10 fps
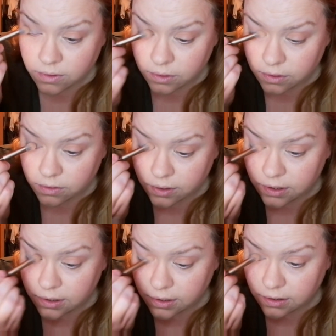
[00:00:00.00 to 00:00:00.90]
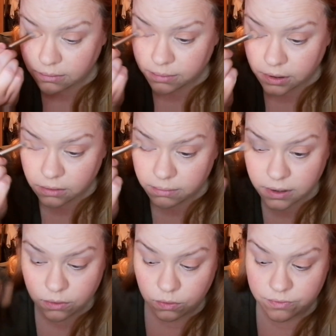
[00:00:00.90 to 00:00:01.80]
I'm just going to take that brown
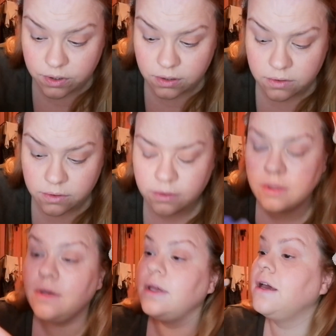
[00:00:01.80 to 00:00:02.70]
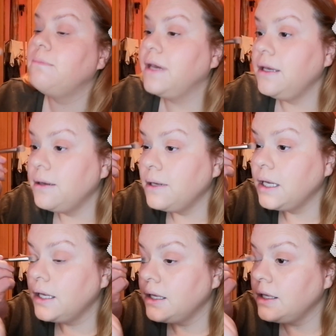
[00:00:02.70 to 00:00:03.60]
back over it. It might
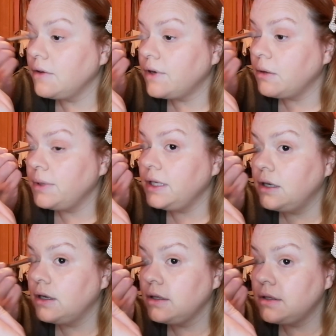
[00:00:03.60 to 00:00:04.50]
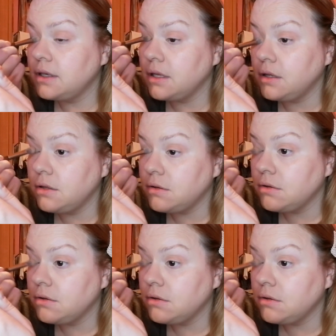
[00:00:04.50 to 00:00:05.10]
give it a wee tint,